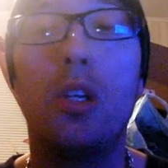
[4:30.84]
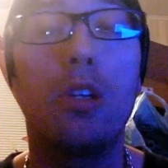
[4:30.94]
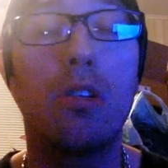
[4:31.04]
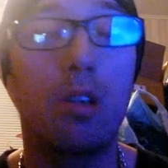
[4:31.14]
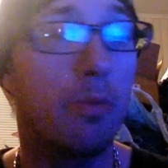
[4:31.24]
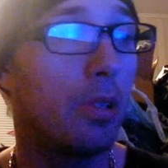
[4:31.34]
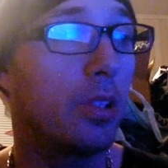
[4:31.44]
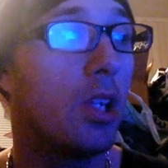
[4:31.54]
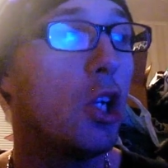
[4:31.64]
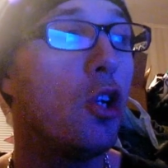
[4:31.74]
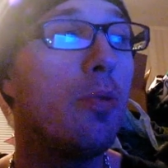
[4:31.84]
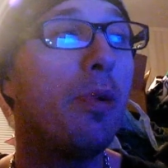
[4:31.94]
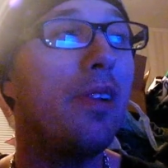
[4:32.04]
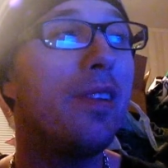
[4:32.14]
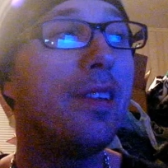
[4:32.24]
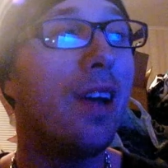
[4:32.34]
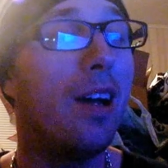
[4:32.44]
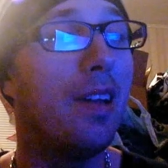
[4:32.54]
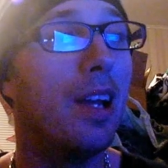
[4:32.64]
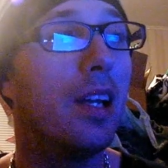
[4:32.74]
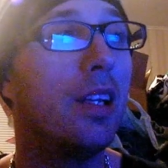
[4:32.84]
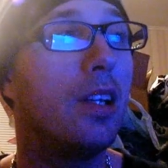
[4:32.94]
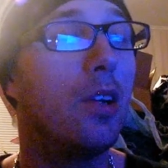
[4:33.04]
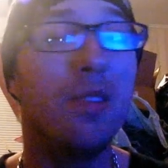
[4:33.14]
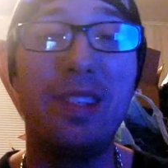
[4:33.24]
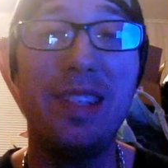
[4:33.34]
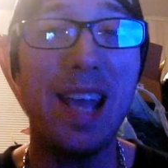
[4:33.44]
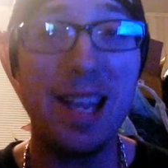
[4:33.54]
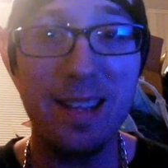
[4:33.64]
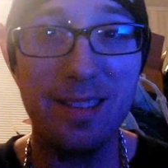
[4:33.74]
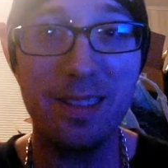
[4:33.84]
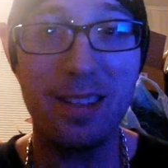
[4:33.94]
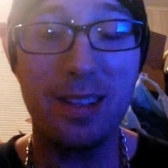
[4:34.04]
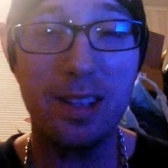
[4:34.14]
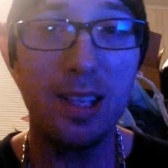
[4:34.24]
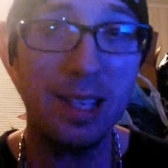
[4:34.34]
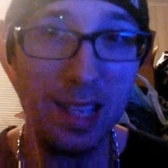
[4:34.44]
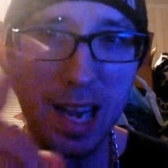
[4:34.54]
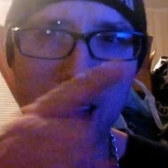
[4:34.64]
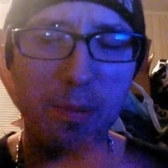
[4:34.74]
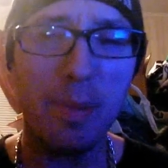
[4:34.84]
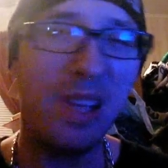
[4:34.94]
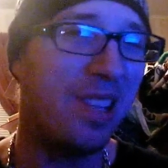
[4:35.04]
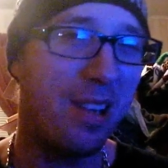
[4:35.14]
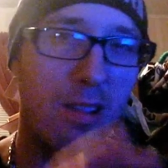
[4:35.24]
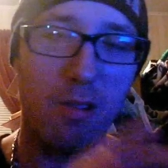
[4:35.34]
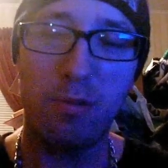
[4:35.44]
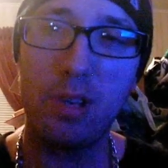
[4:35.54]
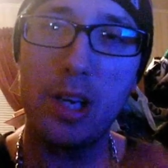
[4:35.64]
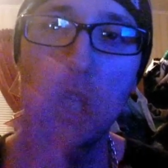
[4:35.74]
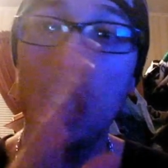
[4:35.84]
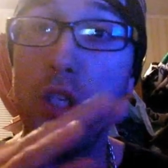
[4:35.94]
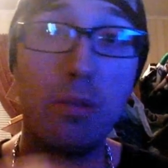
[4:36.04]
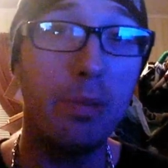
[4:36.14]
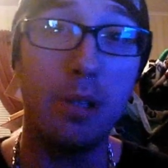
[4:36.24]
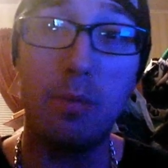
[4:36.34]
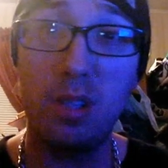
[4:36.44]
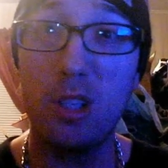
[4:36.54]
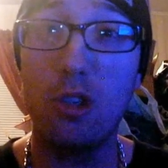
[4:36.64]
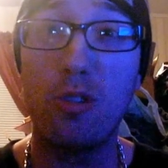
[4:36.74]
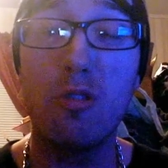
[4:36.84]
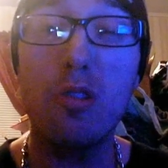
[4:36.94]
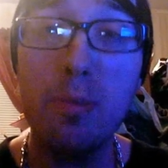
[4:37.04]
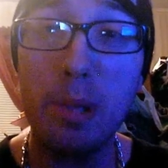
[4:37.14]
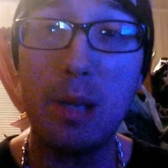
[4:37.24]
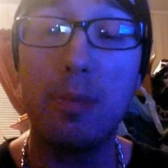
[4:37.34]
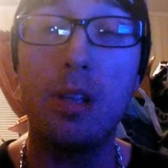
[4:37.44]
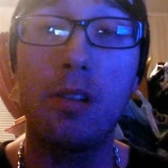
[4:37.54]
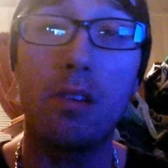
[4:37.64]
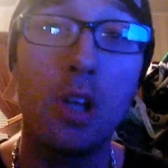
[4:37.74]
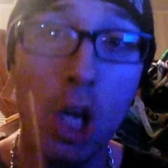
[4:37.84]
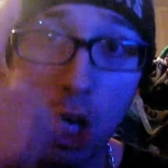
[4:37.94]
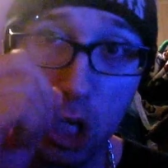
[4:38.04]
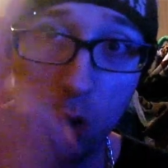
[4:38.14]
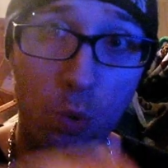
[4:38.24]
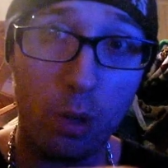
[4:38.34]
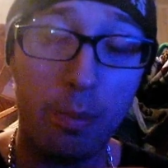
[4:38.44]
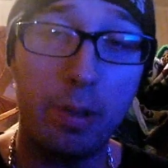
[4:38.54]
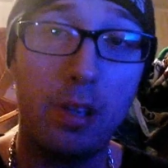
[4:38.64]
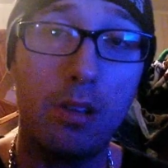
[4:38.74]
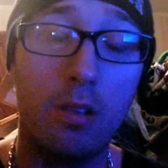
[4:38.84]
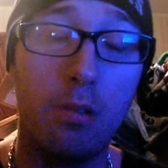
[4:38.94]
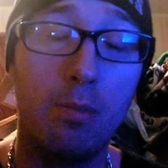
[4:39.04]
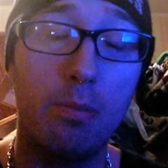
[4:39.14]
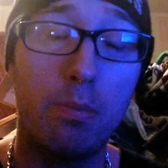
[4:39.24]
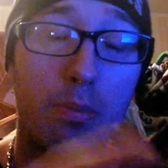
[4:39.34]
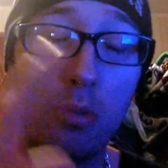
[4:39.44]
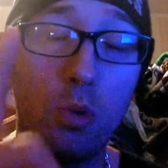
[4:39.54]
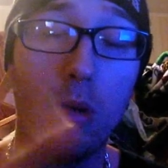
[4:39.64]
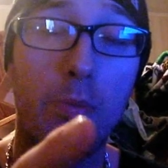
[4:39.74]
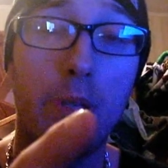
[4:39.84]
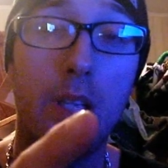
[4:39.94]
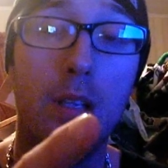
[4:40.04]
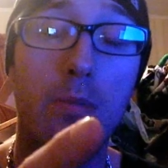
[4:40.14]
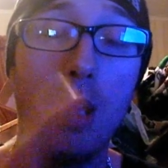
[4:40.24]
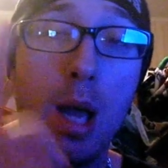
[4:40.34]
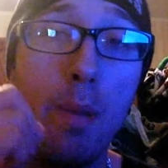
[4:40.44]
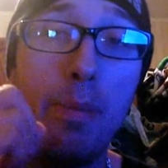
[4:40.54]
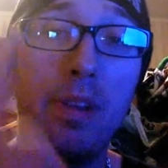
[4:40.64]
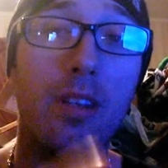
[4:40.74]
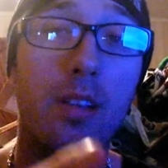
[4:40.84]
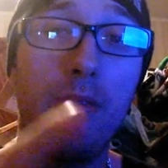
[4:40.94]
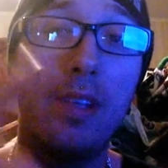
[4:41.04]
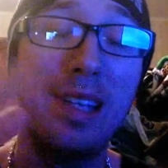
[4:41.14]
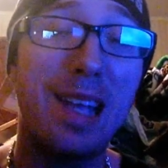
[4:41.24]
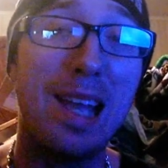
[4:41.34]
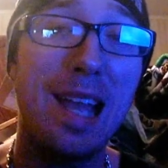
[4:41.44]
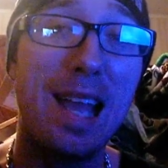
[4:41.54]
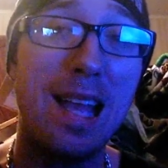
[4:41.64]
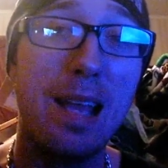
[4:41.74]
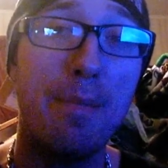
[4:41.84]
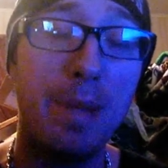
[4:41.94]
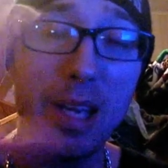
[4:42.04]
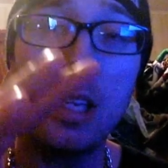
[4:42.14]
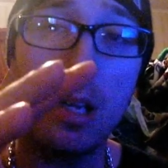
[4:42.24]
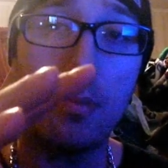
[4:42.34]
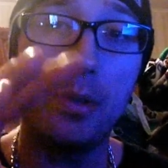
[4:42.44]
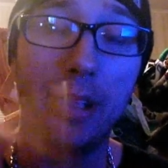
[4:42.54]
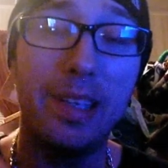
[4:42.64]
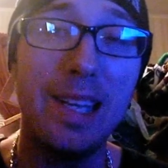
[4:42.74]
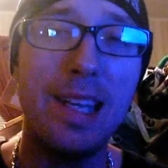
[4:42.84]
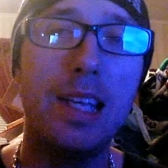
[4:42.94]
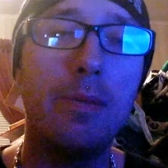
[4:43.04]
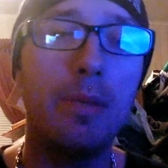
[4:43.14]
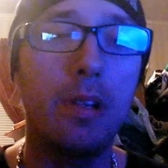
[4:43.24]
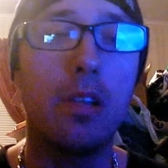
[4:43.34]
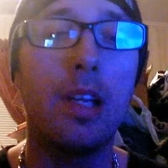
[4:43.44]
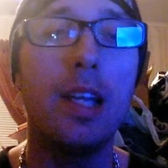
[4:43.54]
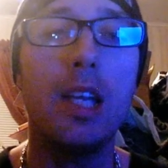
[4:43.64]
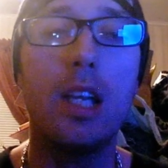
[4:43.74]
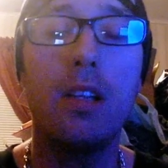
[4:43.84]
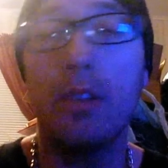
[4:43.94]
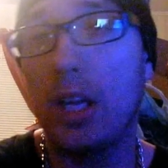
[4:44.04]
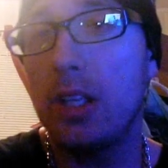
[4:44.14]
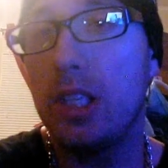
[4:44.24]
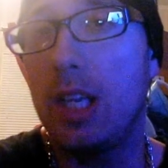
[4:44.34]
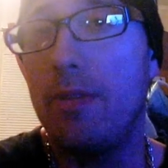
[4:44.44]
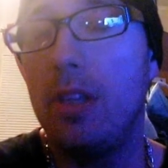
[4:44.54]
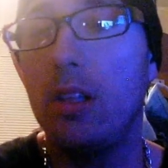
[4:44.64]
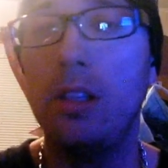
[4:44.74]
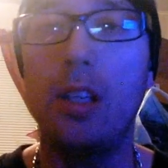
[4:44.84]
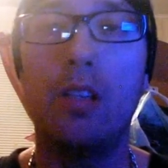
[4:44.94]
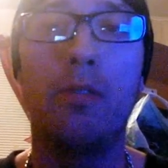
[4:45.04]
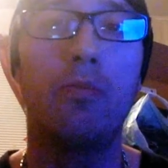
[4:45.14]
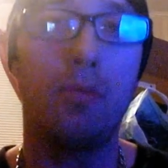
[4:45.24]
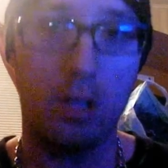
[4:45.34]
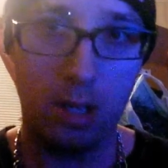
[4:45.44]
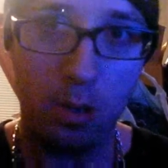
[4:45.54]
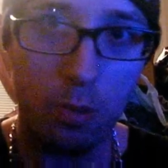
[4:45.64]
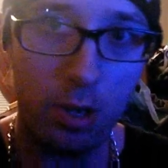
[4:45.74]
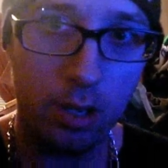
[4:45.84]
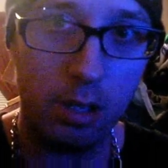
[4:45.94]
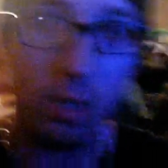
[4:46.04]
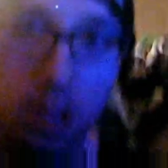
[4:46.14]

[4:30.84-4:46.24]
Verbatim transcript: sorry about it. Who plus done it, you know, days days Monday through Friday two PM Central, three PM Eastern, and twelve PM 12 p.m. Pacific. Make a number on NBC in like TV Land. And I'm wearing Star